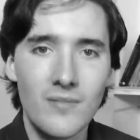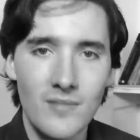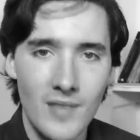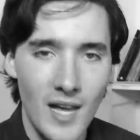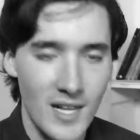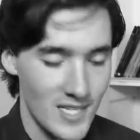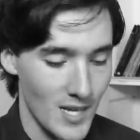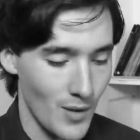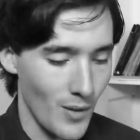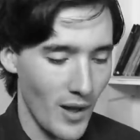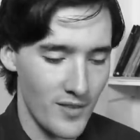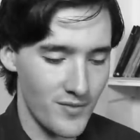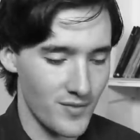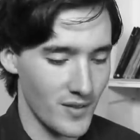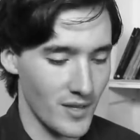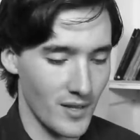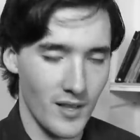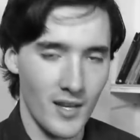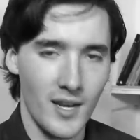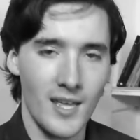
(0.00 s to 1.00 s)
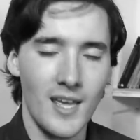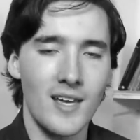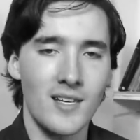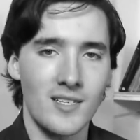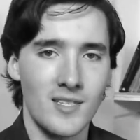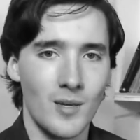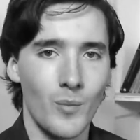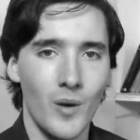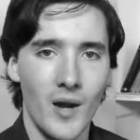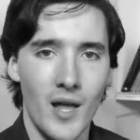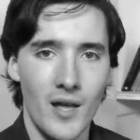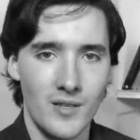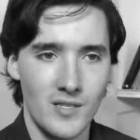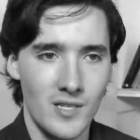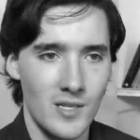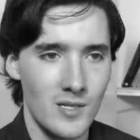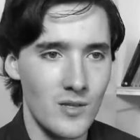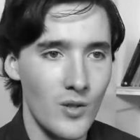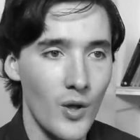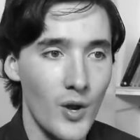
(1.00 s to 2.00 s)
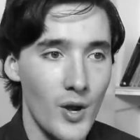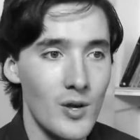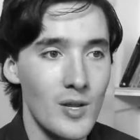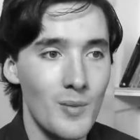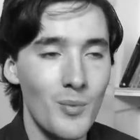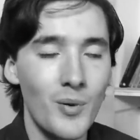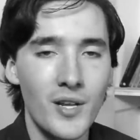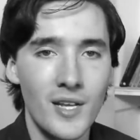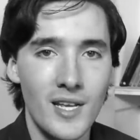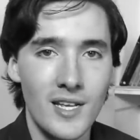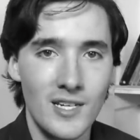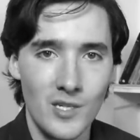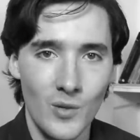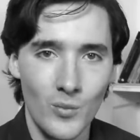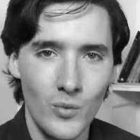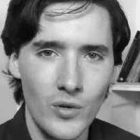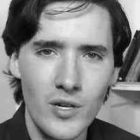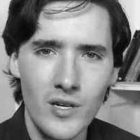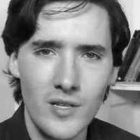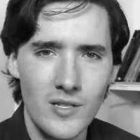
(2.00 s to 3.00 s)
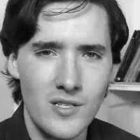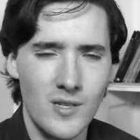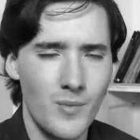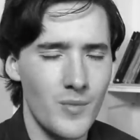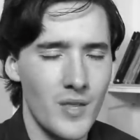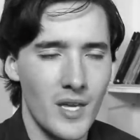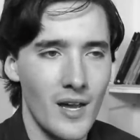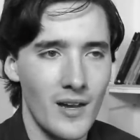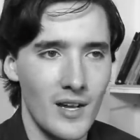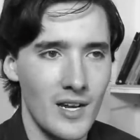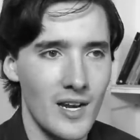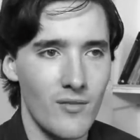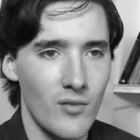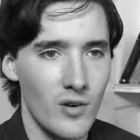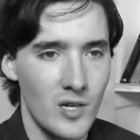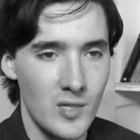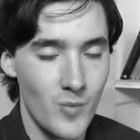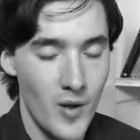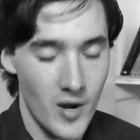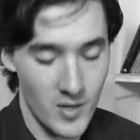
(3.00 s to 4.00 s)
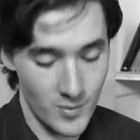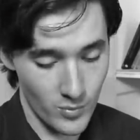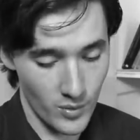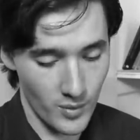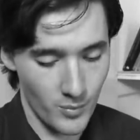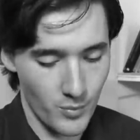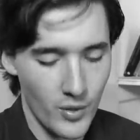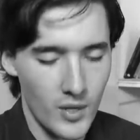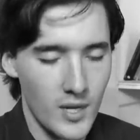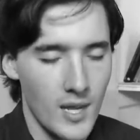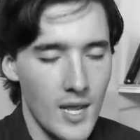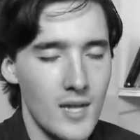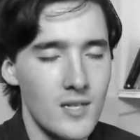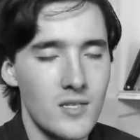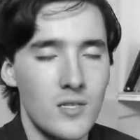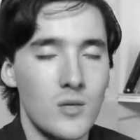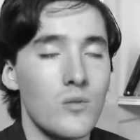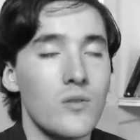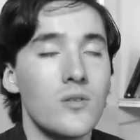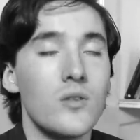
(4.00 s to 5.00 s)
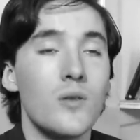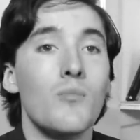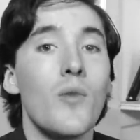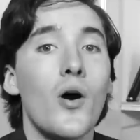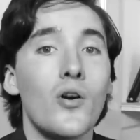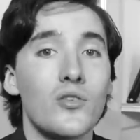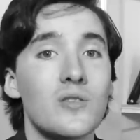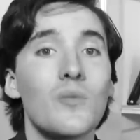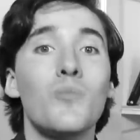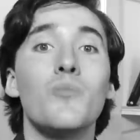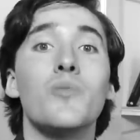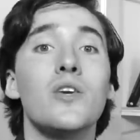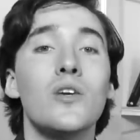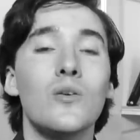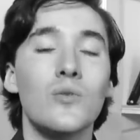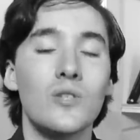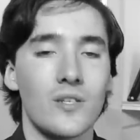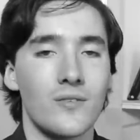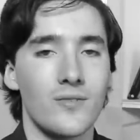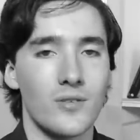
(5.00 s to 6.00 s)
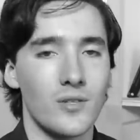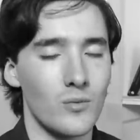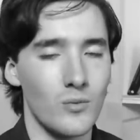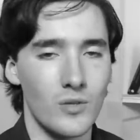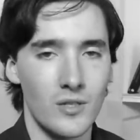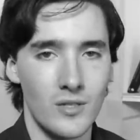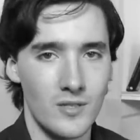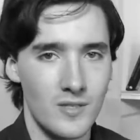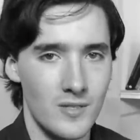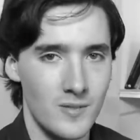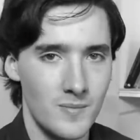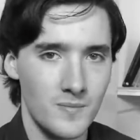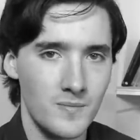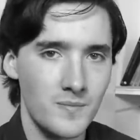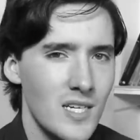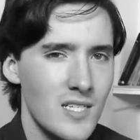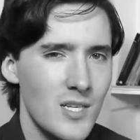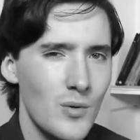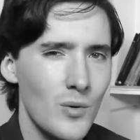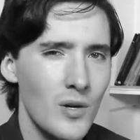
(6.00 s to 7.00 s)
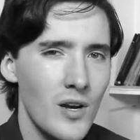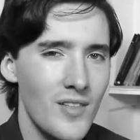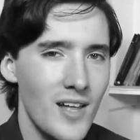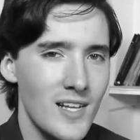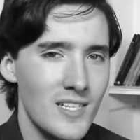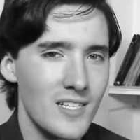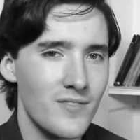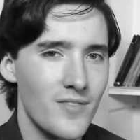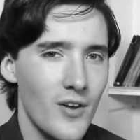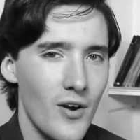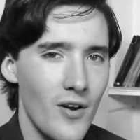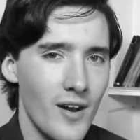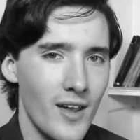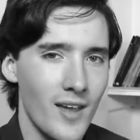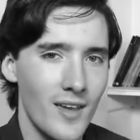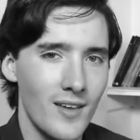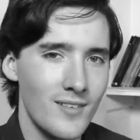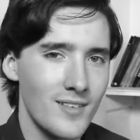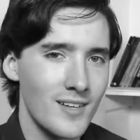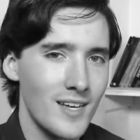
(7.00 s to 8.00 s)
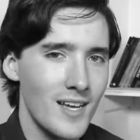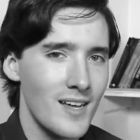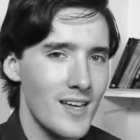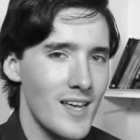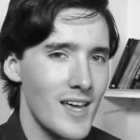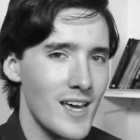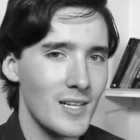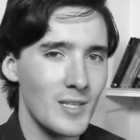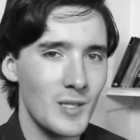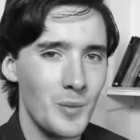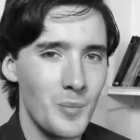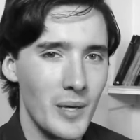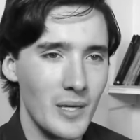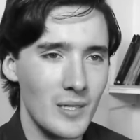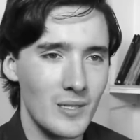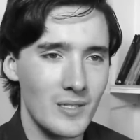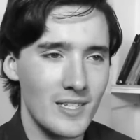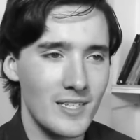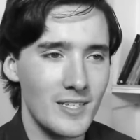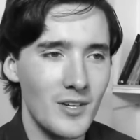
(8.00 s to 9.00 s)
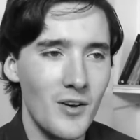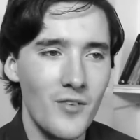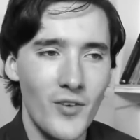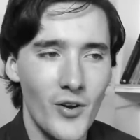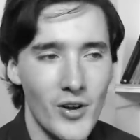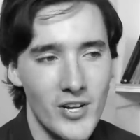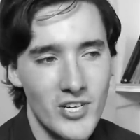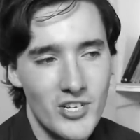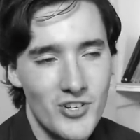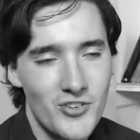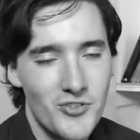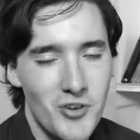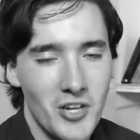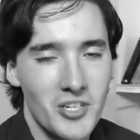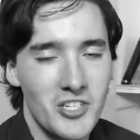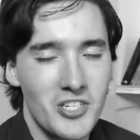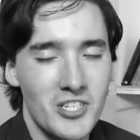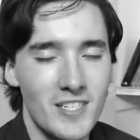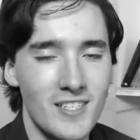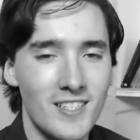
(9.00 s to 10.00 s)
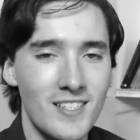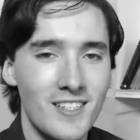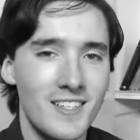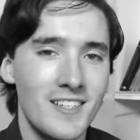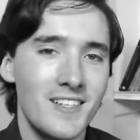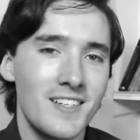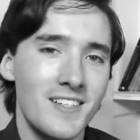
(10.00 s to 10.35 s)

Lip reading: that's how I feel, and here someone else has not only put it into words, something I could never express, but put it into the most beautiful words. So all of that's a very higgledy-piggledy, not very structured